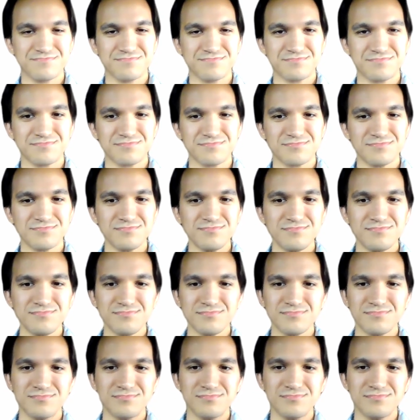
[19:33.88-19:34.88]

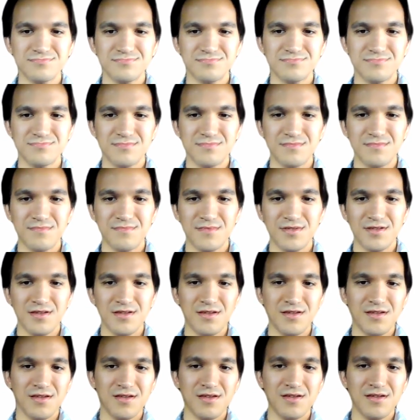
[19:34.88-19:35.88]

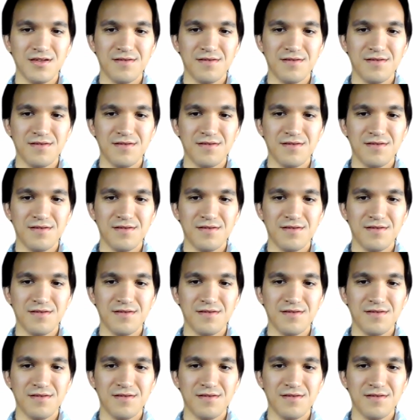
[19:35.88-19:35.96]
[no speech]